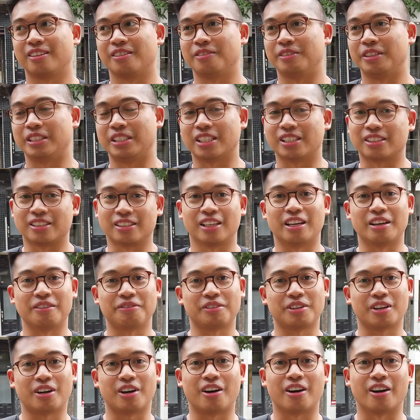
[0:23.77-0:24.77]
we just
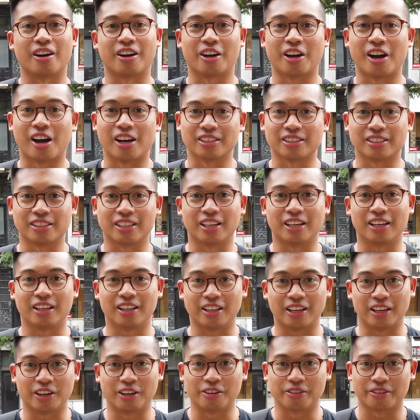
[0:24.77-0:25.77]
left our
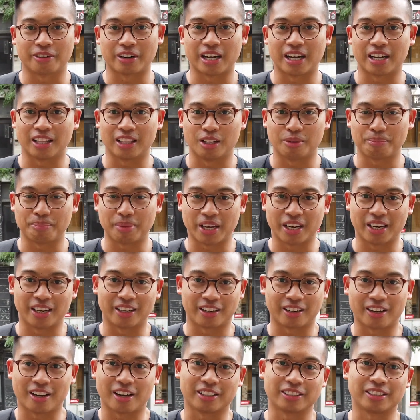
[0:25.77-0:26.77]
hostel over at Le Beta
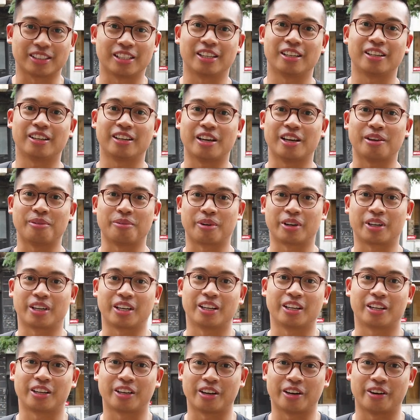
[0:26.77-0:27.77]
and Cocktail, and we're
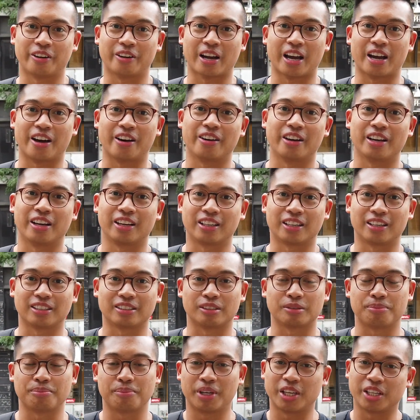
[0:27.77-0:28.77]
gonna go out and get
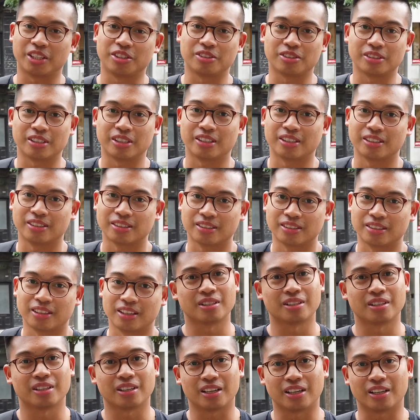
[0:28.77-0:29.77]
some pastries
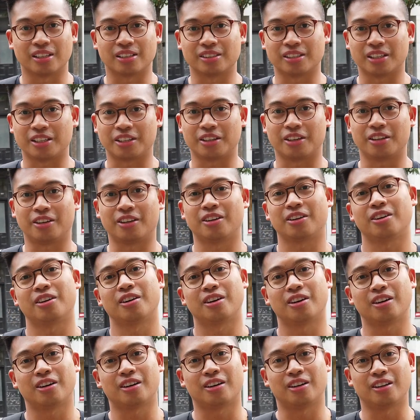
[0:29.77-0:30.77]
and take you
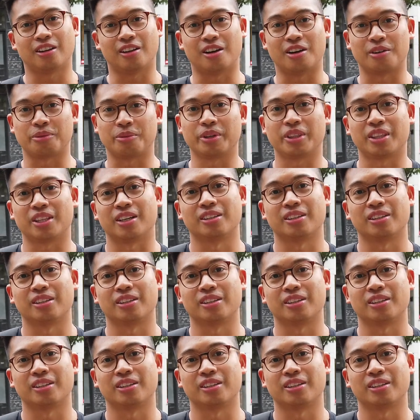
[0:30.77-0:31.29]
along with